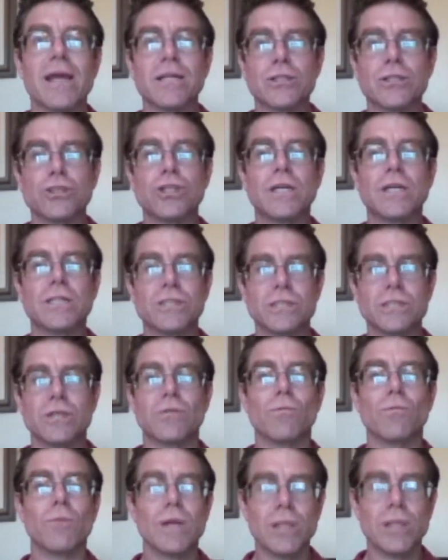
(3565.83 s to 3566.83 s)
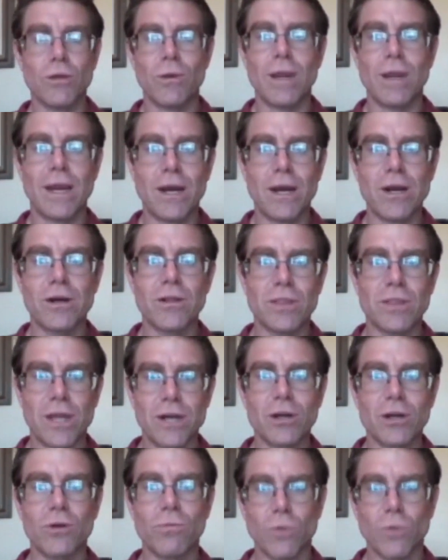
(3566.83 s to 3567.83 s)
Just when you hear
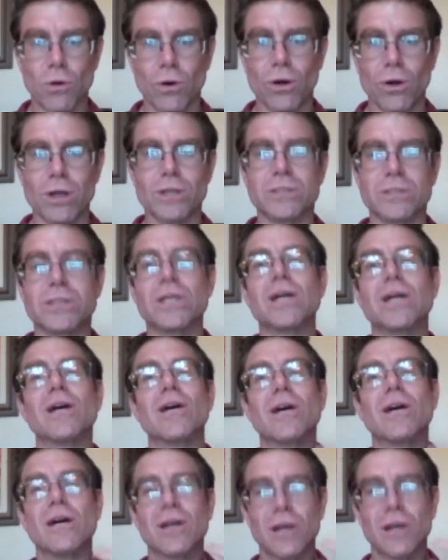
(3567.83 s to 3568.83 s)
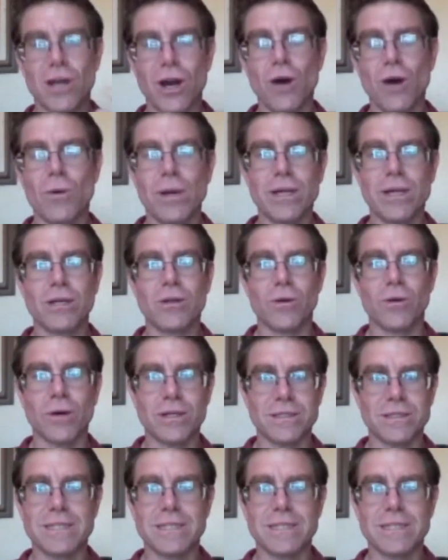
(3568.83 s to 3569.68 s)
thunder roars, go indoors.